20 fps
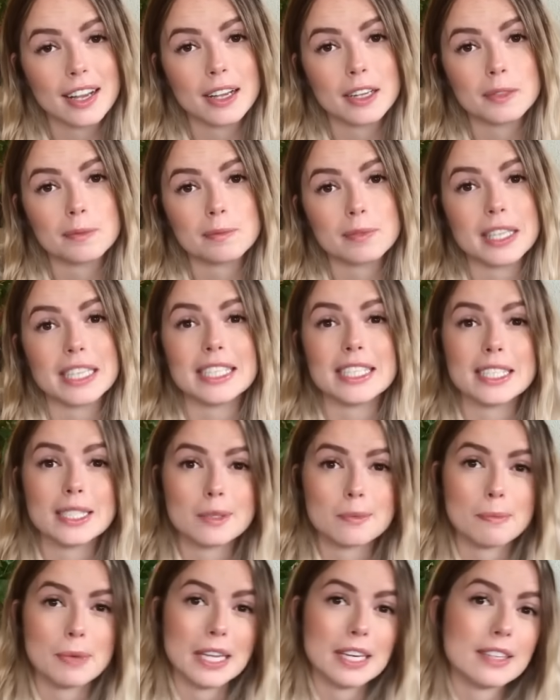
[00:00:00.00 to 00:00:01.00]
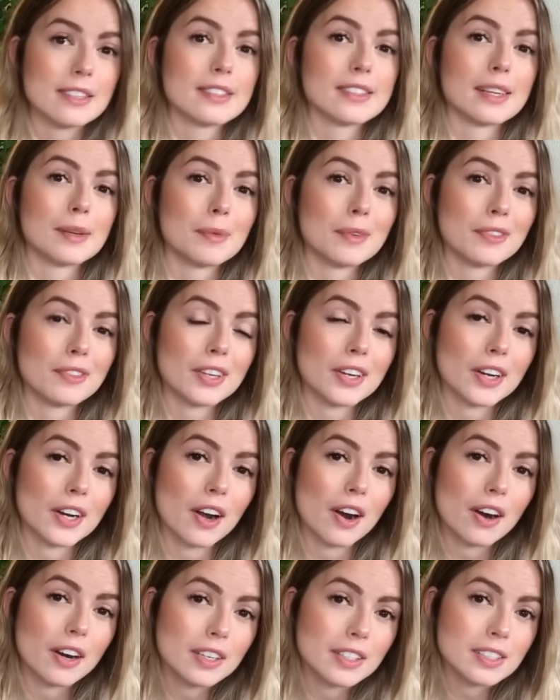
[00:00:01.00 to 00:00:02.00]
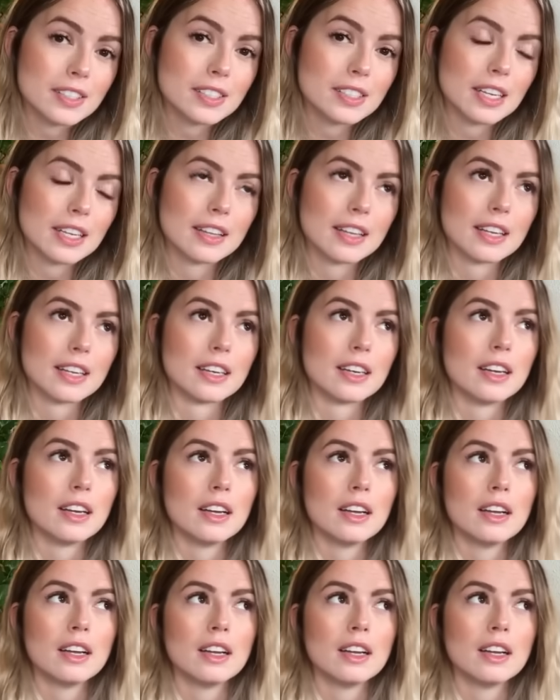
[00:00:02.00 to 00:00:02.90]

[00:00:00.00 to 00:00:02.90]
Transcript: They spin some of their yarns, and then